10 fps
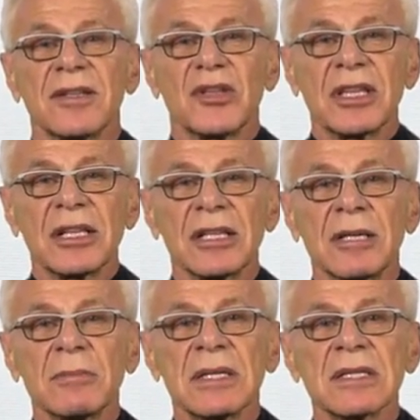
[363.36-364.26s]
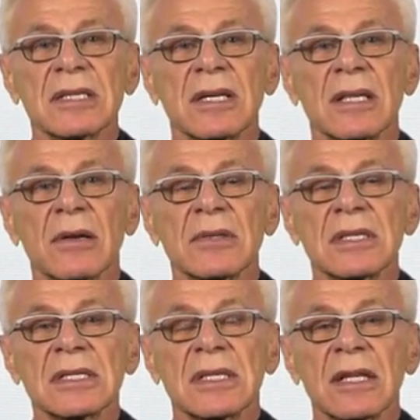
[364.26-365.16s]
dental implants are now the
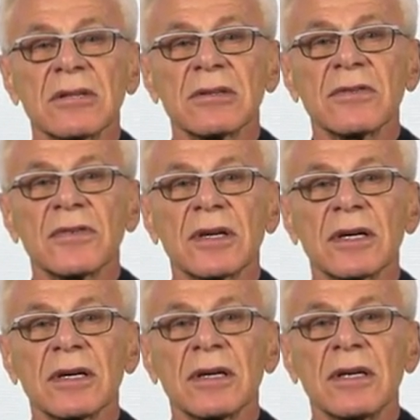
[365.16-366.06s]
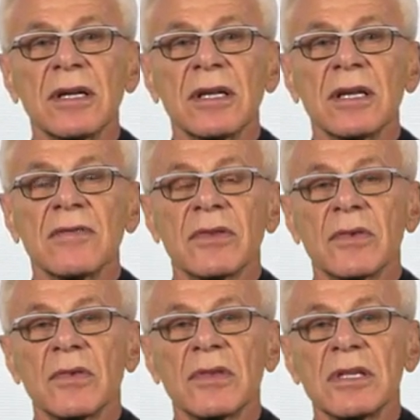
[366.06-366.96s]
standard of care if a
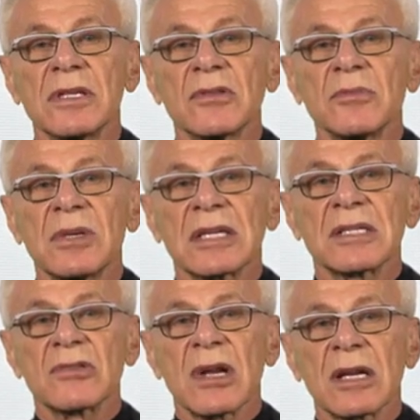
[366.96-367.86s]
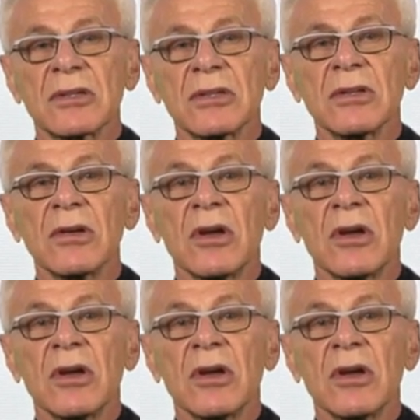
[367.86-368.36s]
tooth needs to be extracted